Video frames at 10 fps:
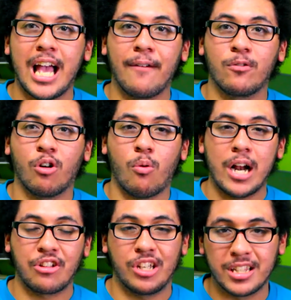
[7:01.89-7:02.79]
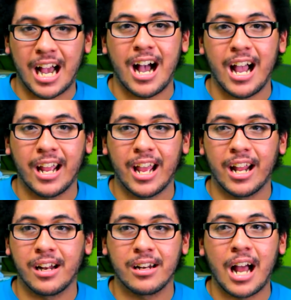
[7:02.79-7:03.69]
Avatar 1 actually die
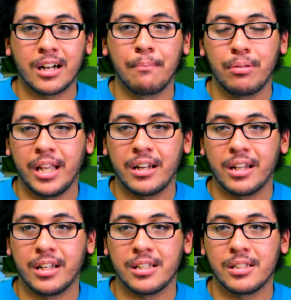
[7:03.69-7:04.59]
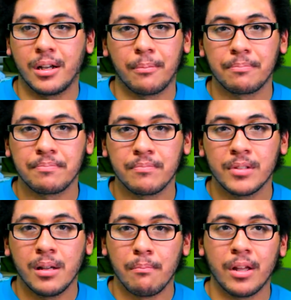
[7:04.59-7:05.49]
and not complete his
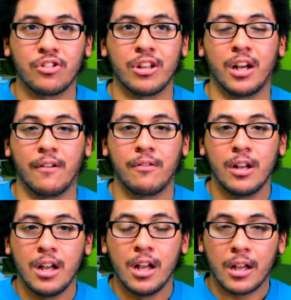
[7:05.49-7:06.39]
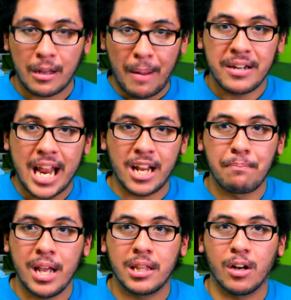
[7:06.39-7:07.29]
mission of maintaining
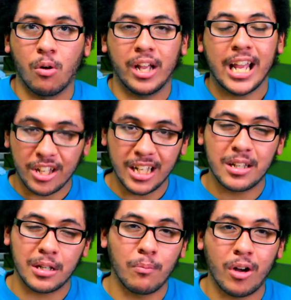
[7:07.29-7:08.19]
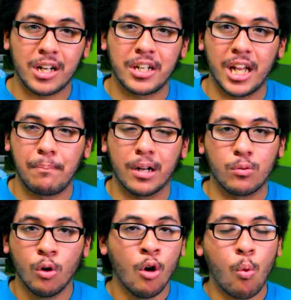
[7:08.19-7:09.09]
peace in the world. He somewhat did,
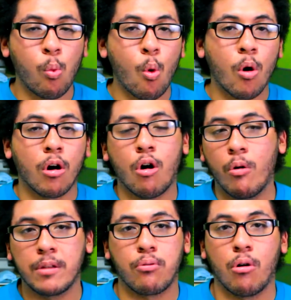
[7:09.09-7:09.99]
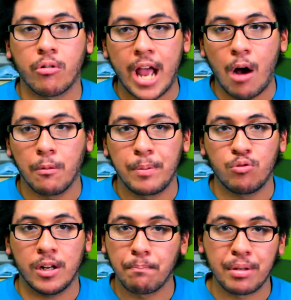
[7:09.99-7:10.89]
but war always broke out
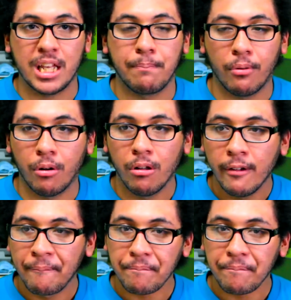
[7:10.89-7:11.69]
between people.